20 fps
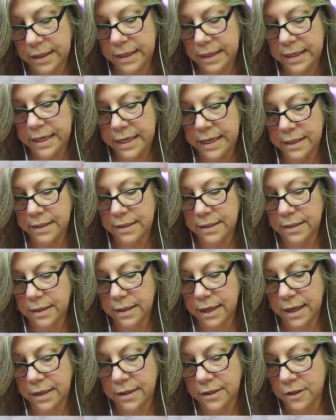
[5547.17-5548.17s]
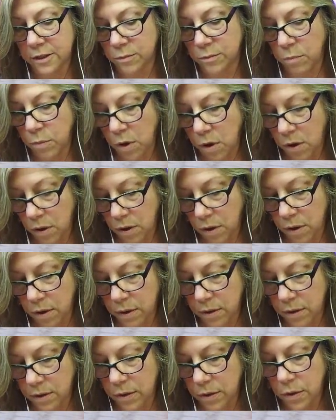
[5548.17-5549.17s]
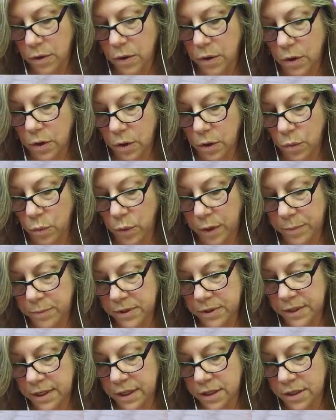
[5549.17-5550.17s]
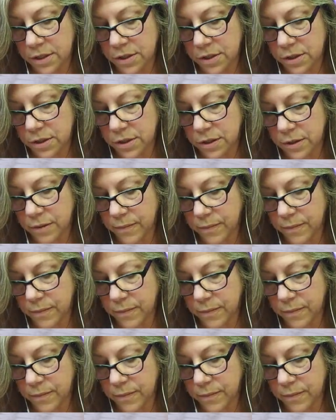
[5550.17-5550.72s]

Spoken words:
neat, and small whip stitch.